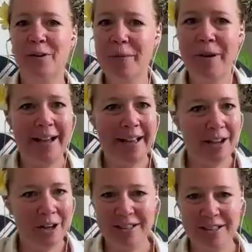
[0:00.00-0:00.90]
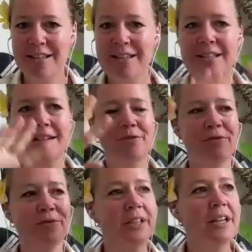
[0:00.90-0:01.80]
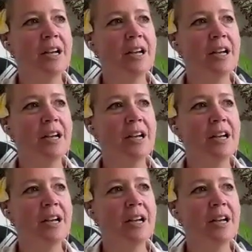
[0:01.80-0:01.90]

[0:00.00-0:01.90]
Who am I? All of the stuff,